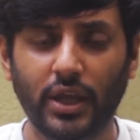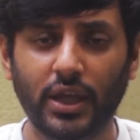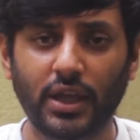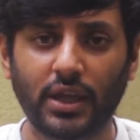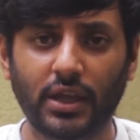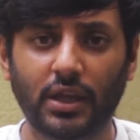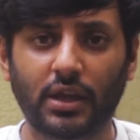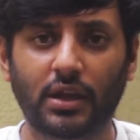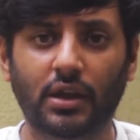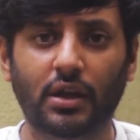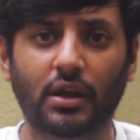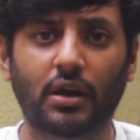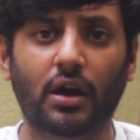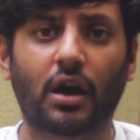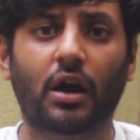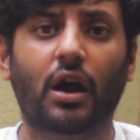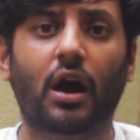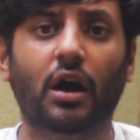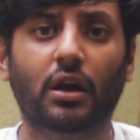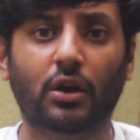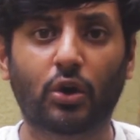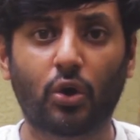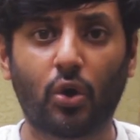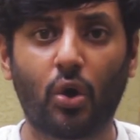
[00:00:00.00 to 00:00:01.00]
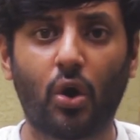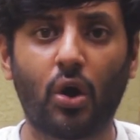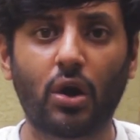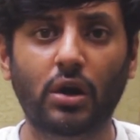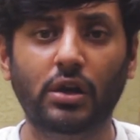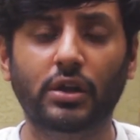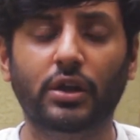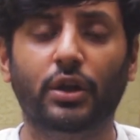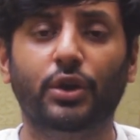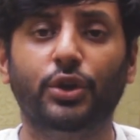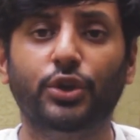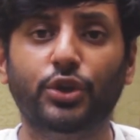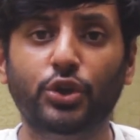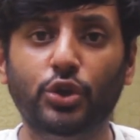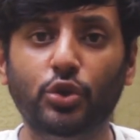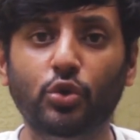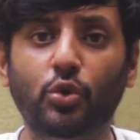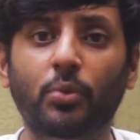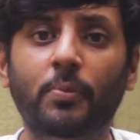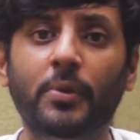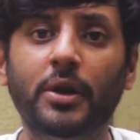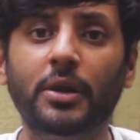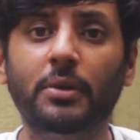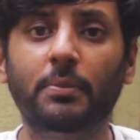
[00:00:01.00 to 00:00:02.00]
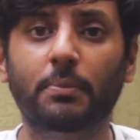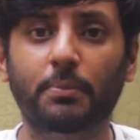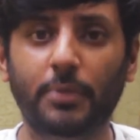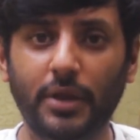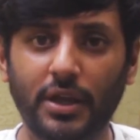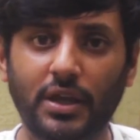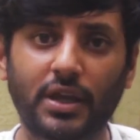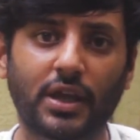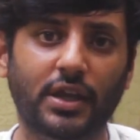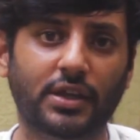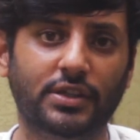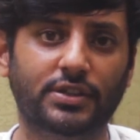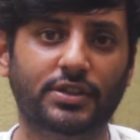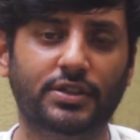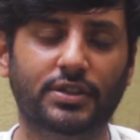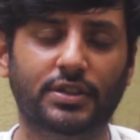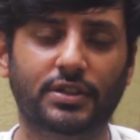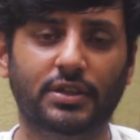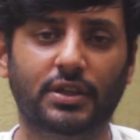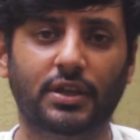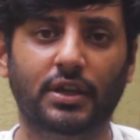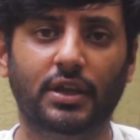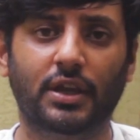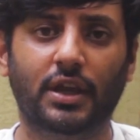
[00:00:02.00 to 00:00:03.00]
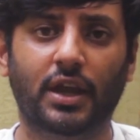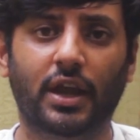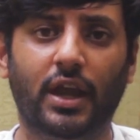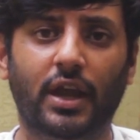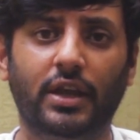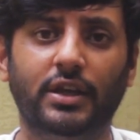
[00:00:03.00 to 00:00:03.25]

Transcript: We are called human beings,